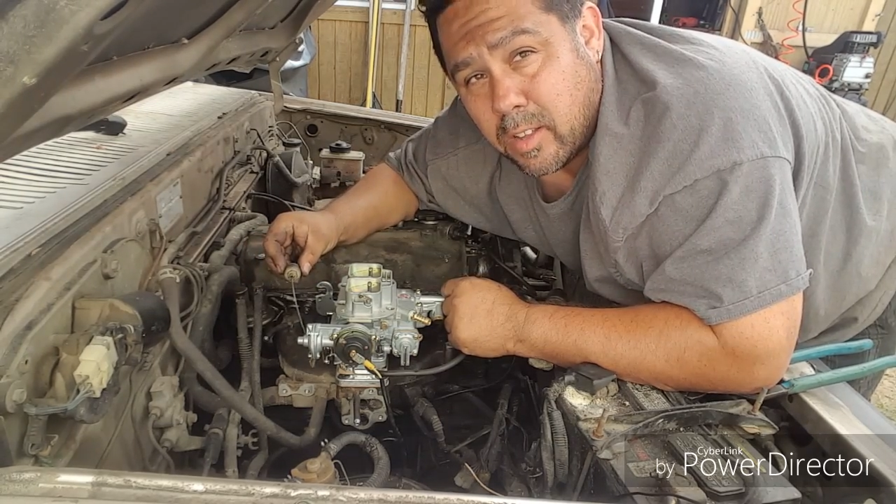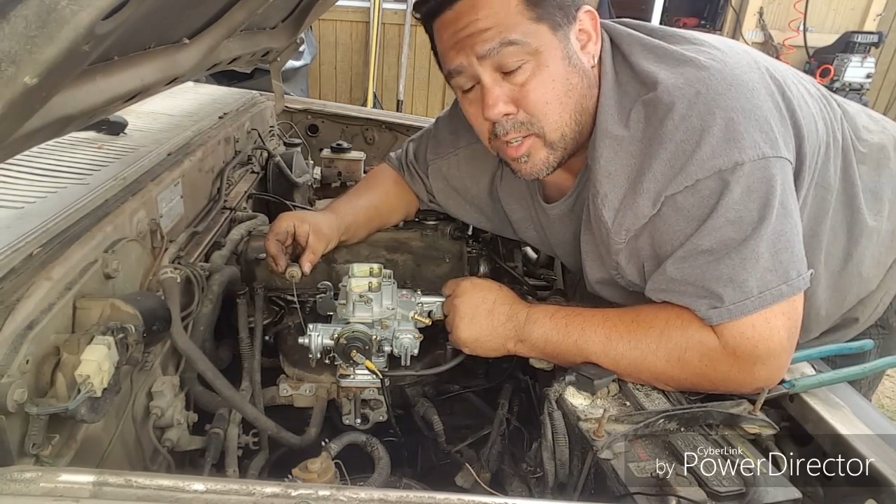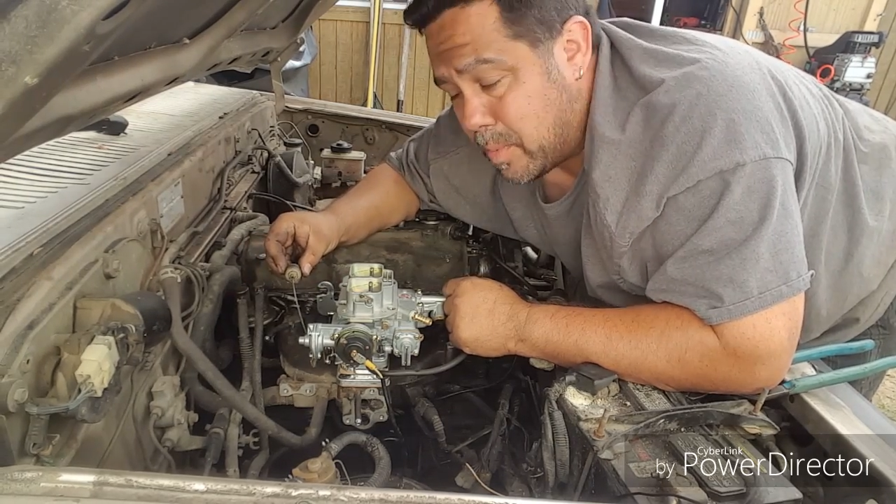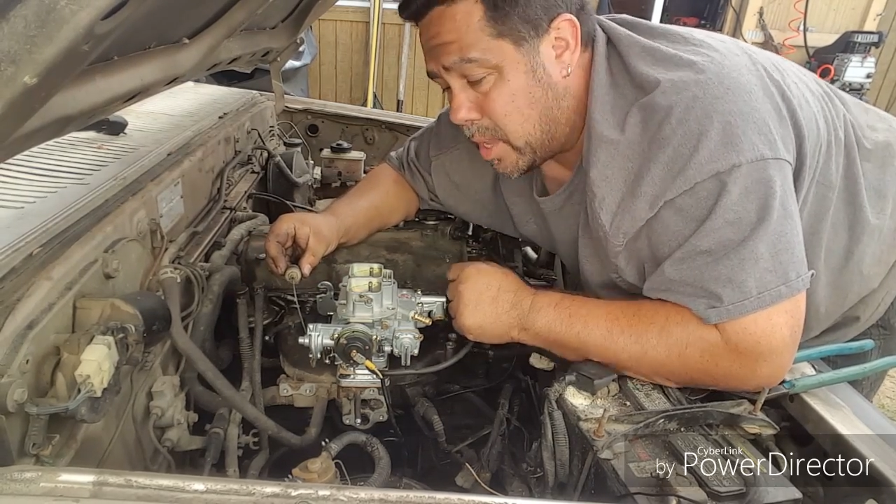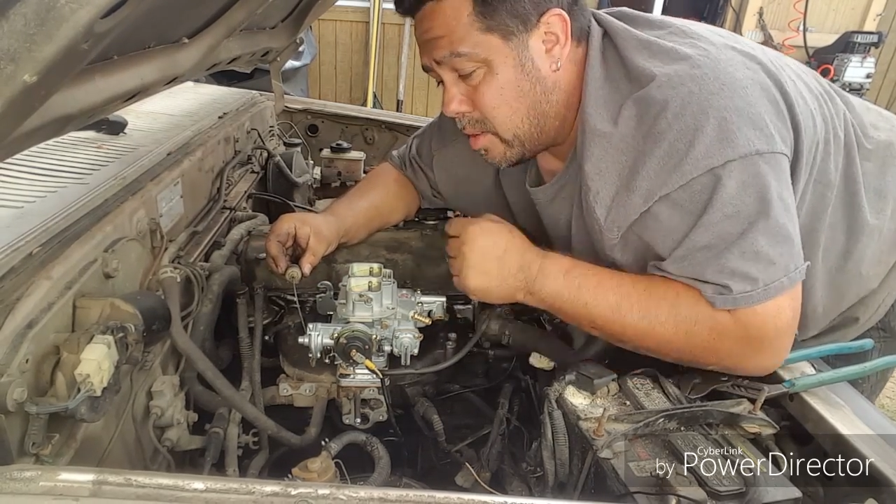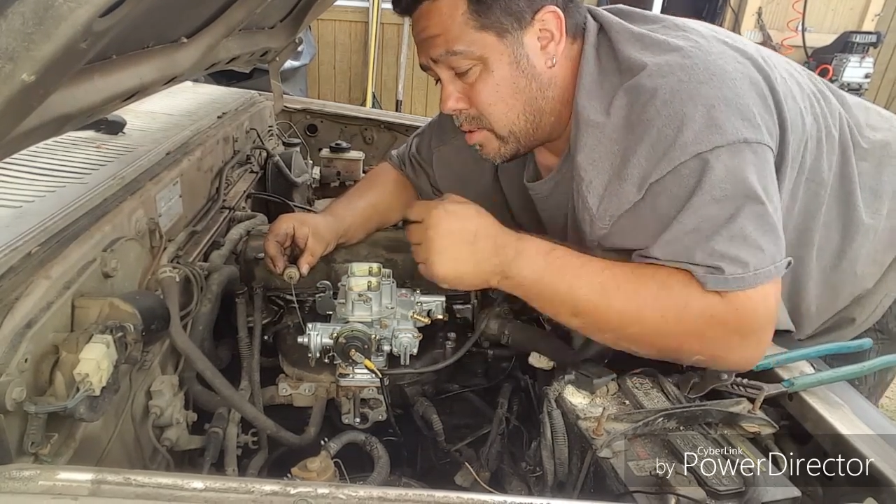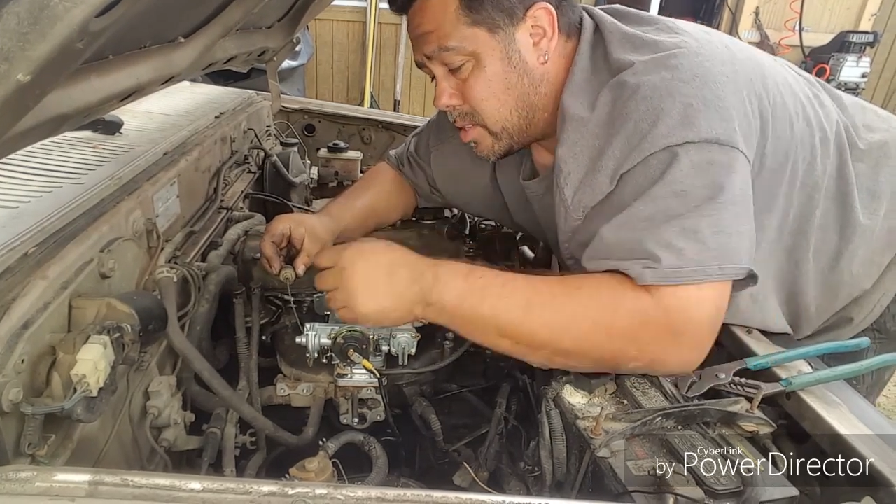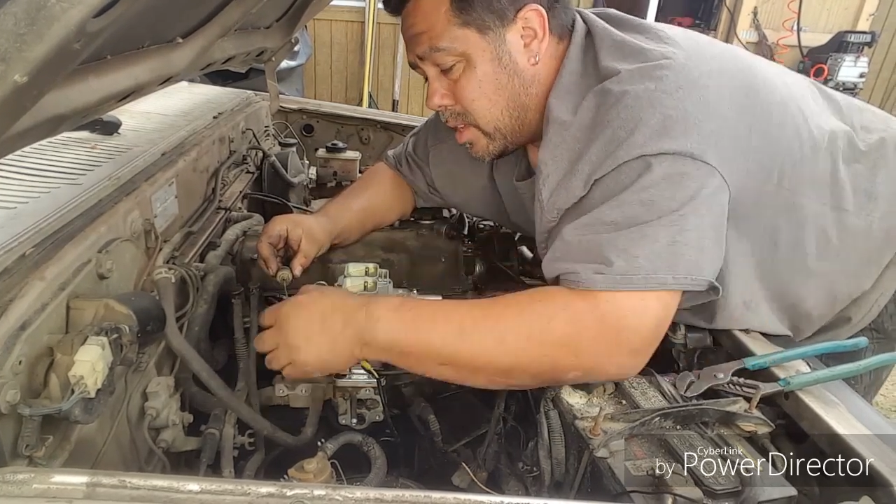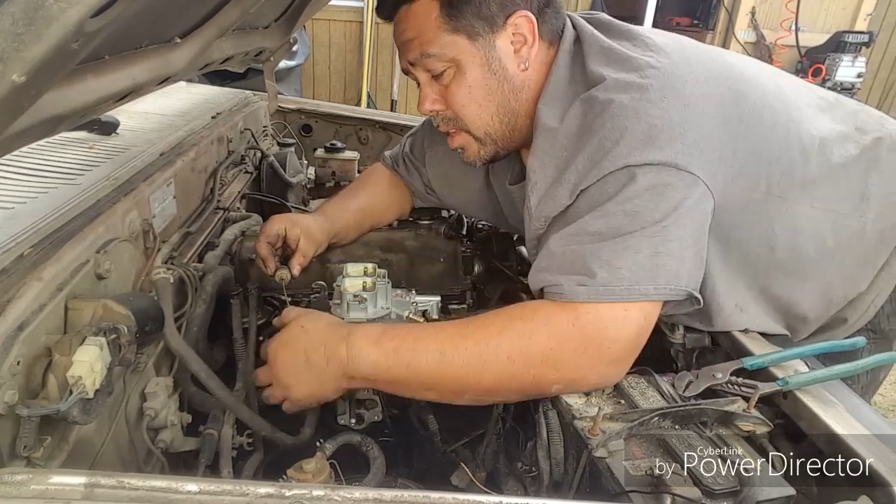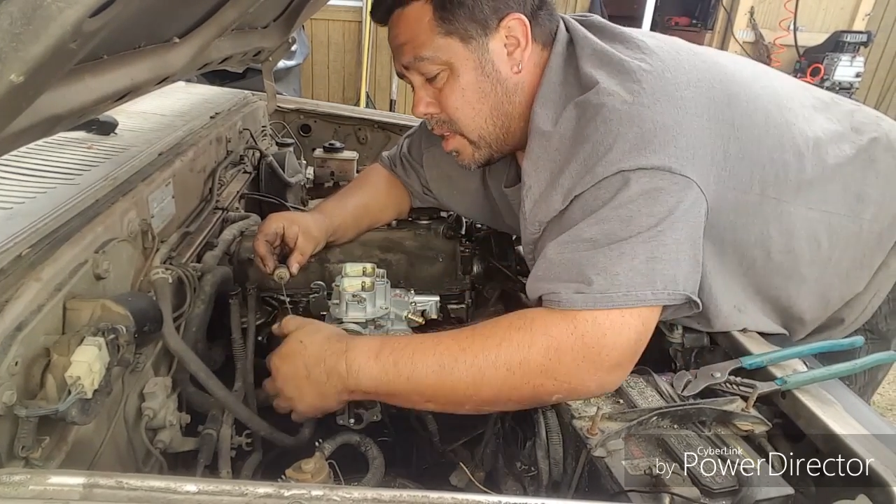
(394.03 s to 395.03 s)
also be
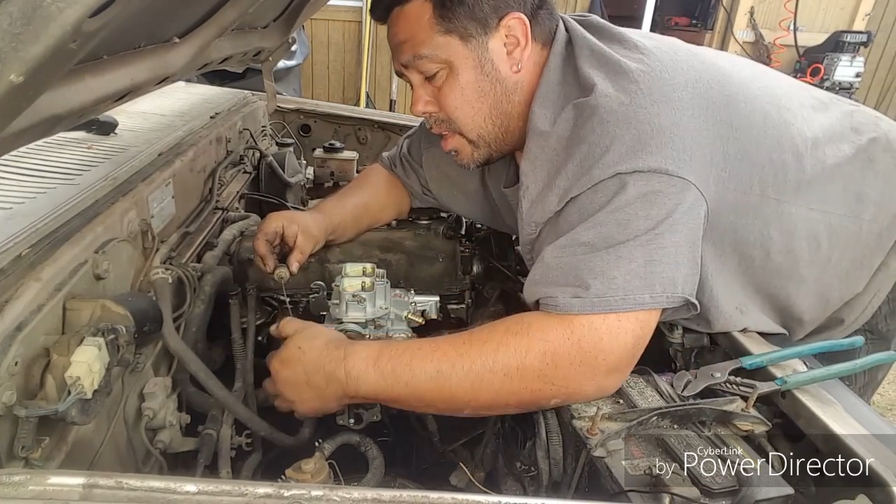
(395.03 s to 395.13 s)
used.